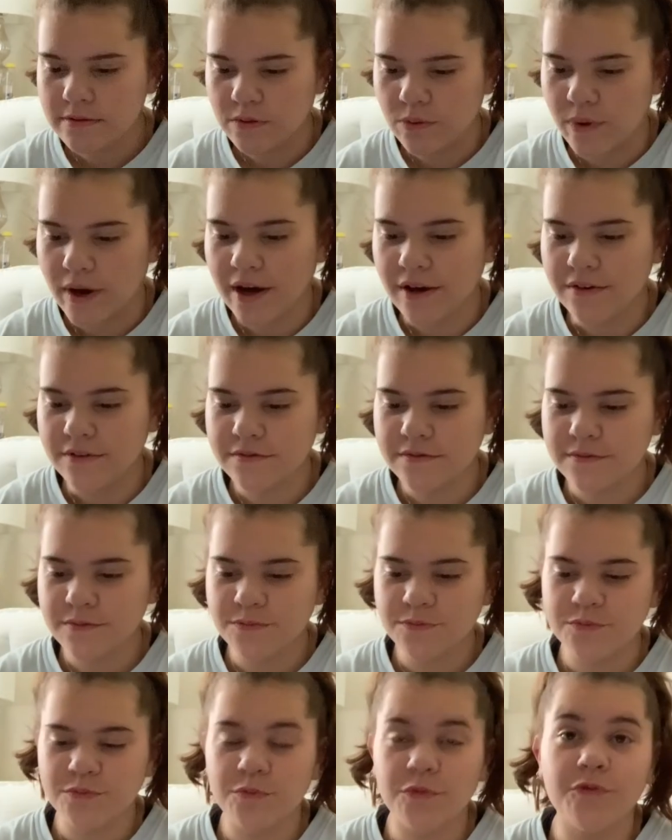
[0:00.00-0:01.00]
Wow,
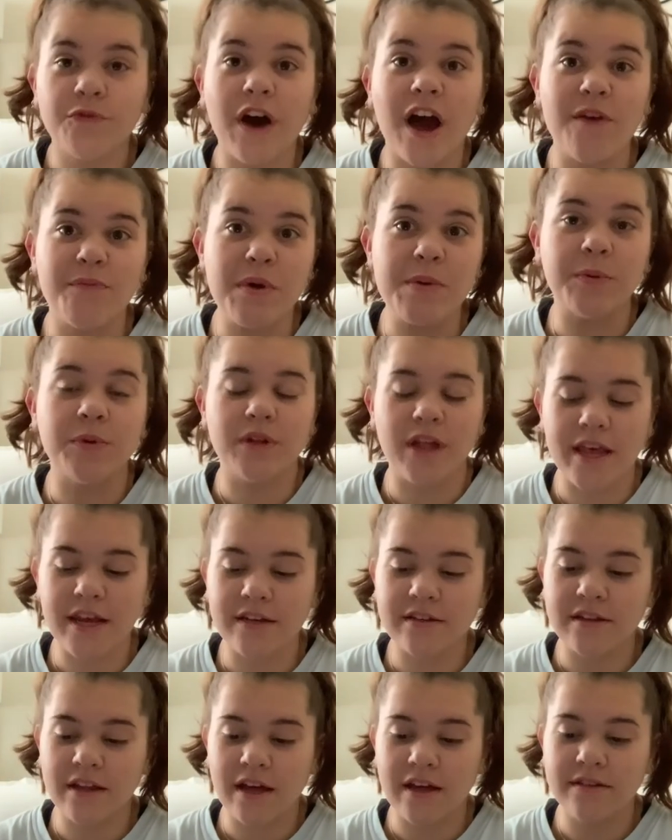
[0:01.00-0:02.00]
five people
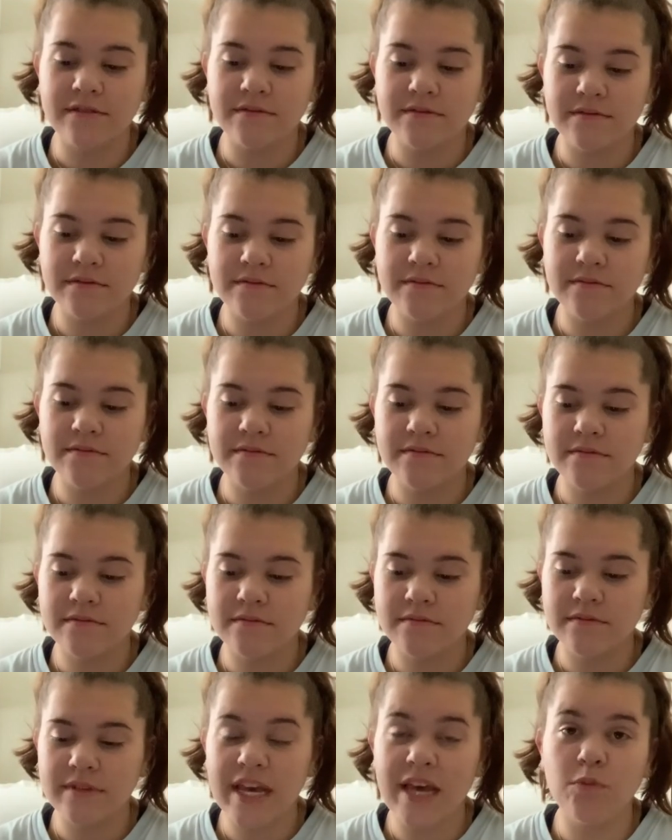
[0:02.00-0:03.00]
liked that.
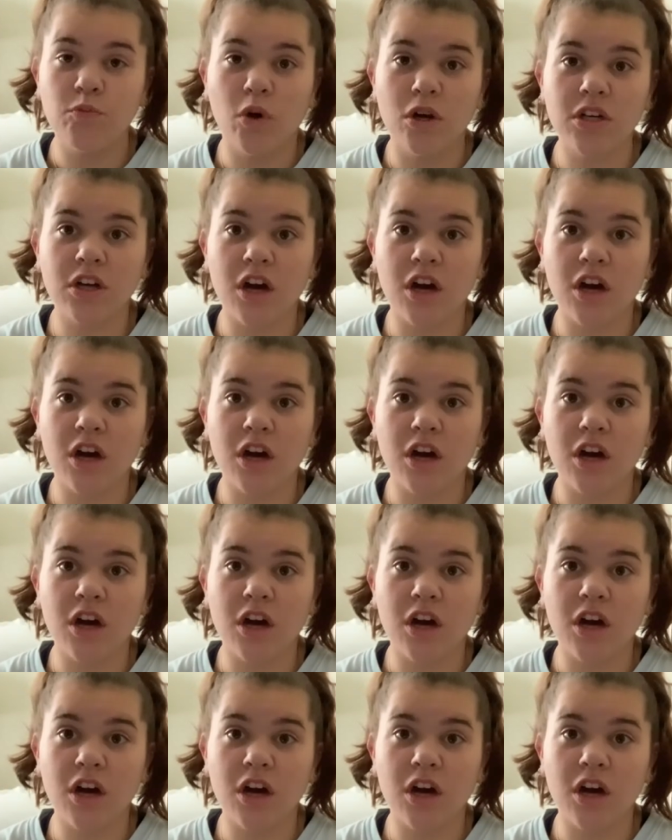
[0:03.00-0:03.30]
And one